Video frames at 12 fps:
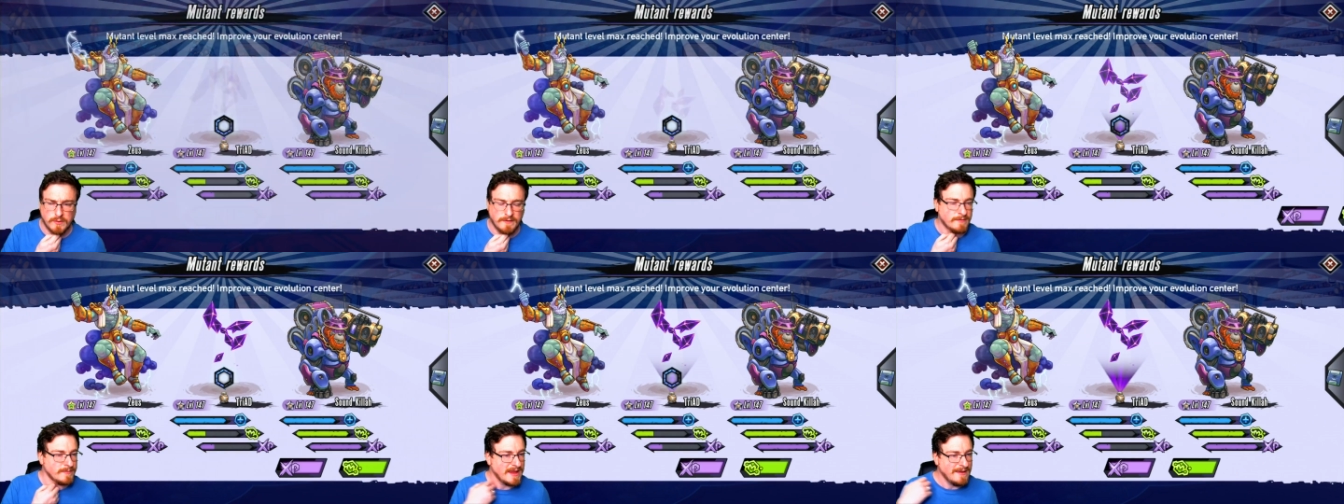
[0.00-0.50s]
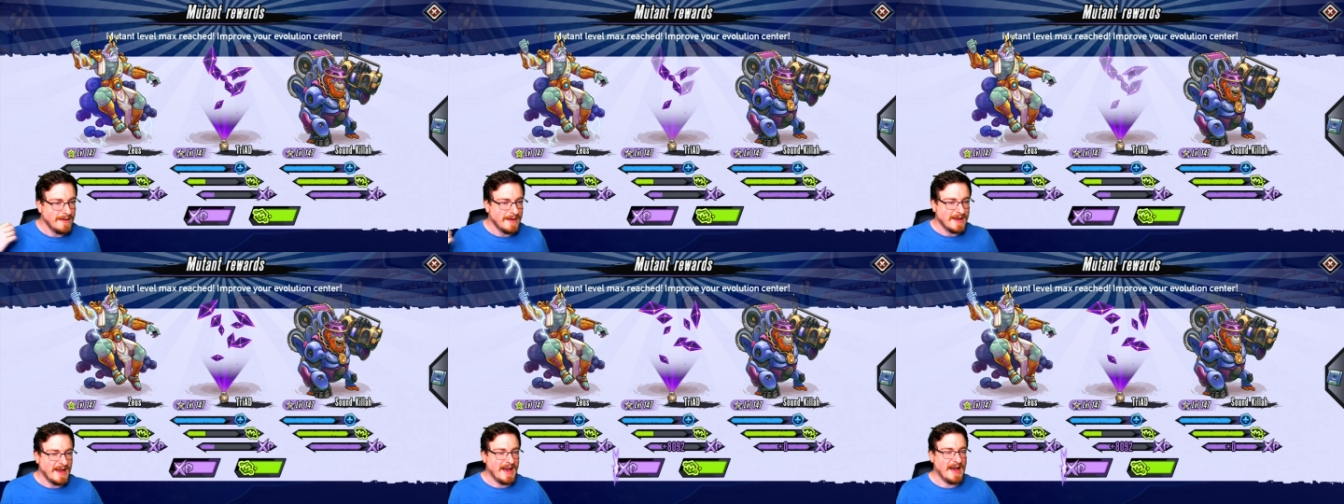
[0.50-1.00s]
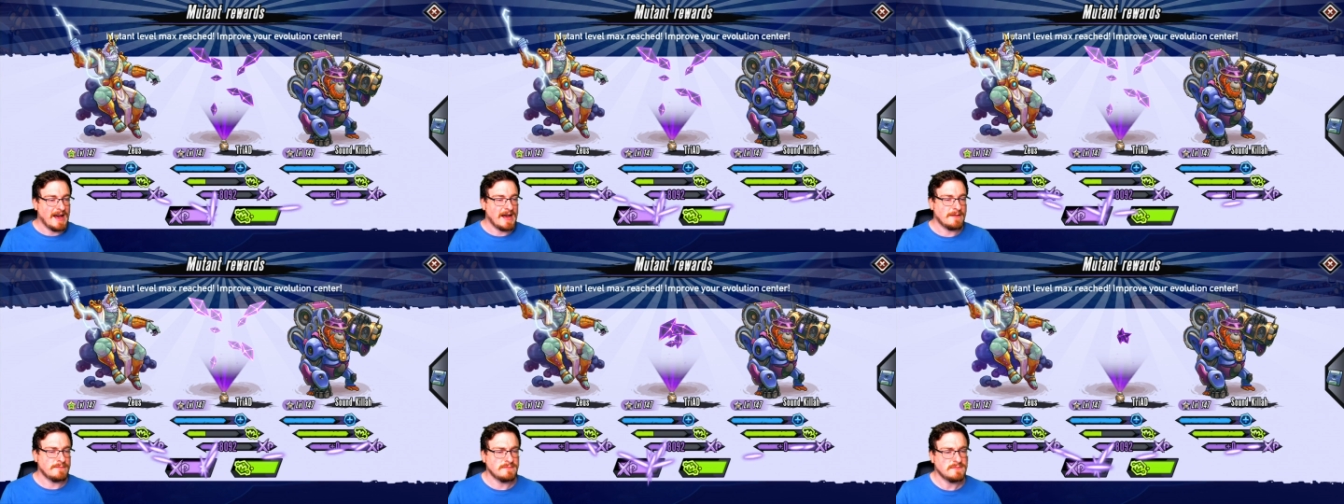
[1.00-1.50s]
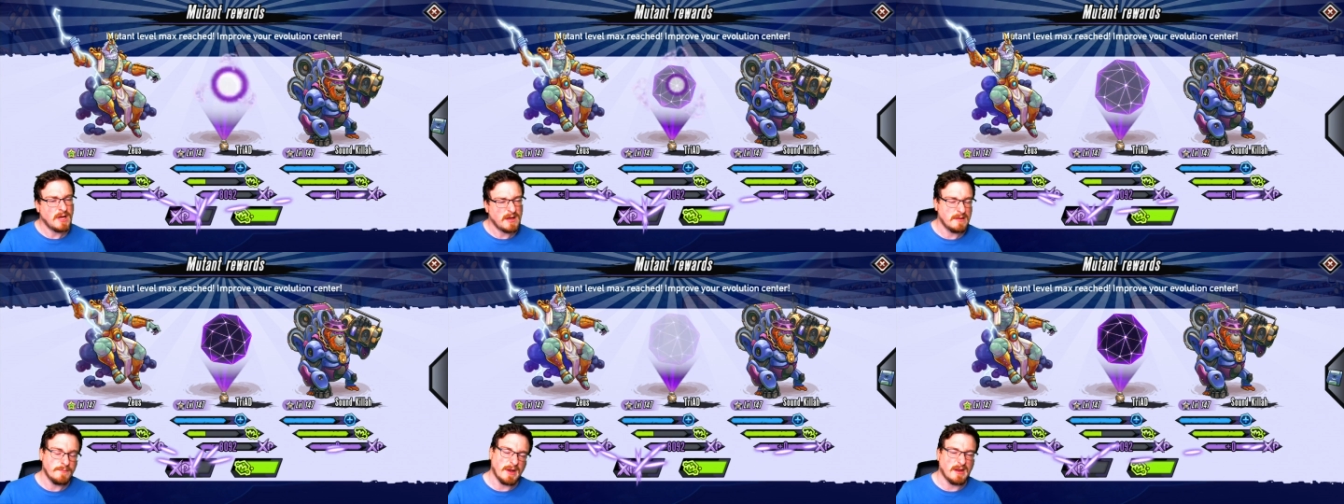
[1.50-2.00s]
would have. Um,
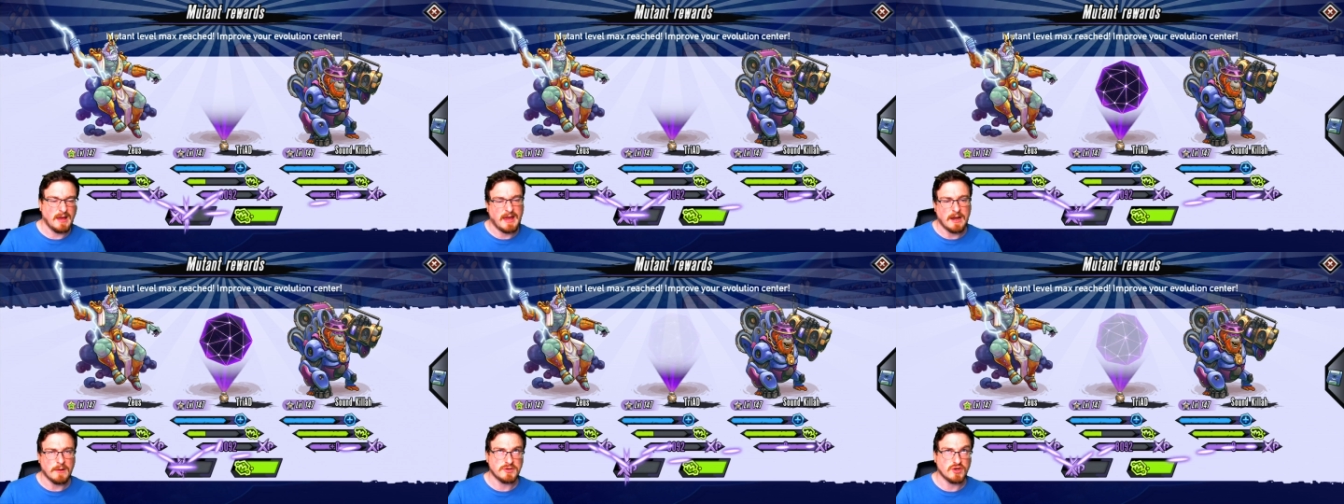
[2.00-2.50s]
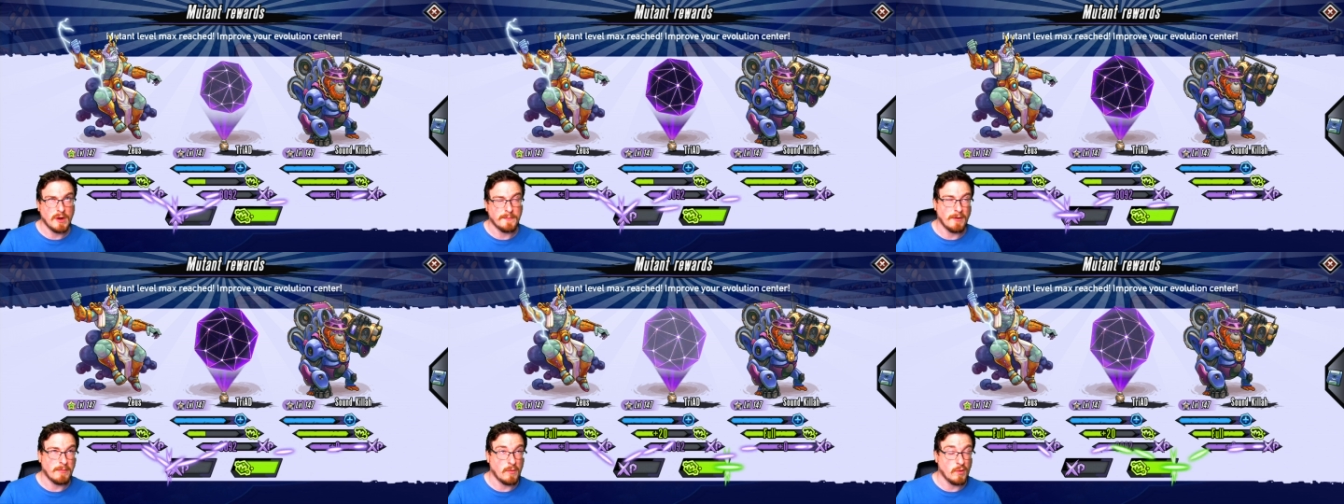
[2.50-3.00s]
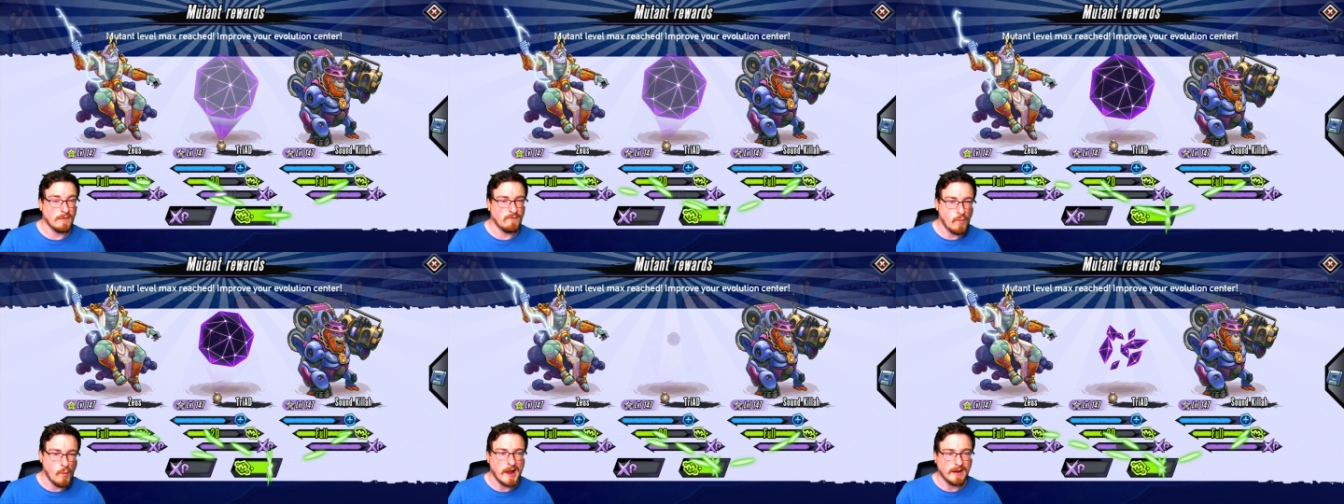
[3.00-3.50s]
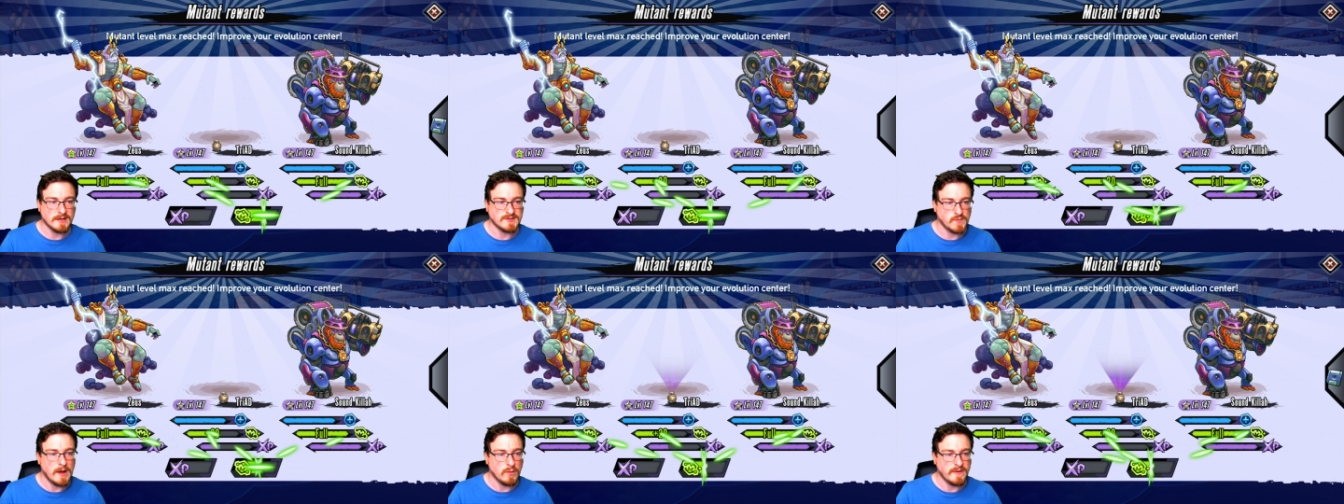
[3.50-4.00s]
uh, but again, I'm sure I probably would have won
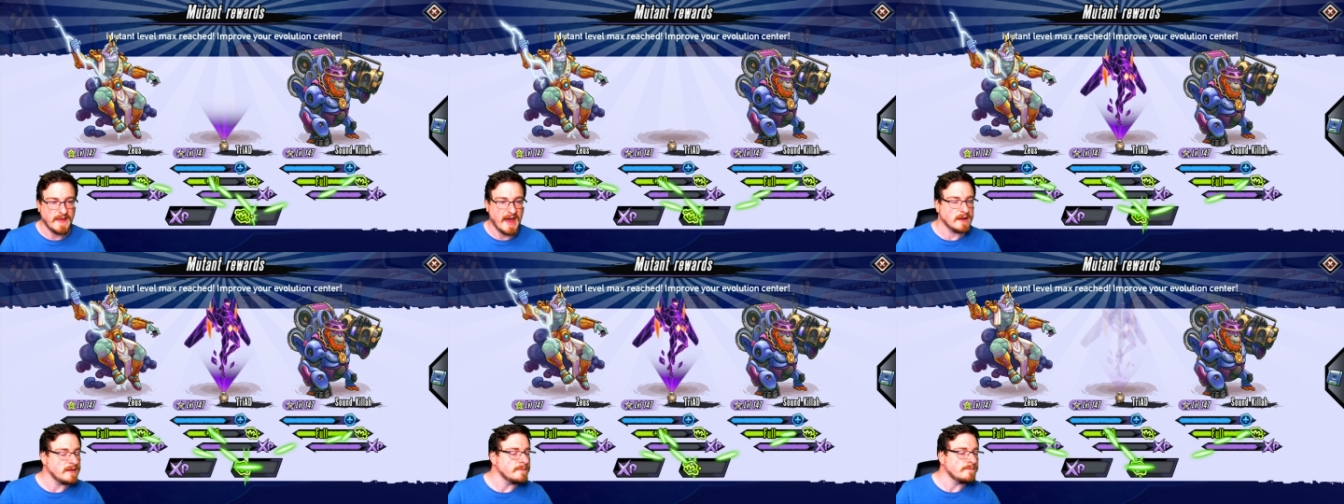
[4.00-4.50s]
this way without it.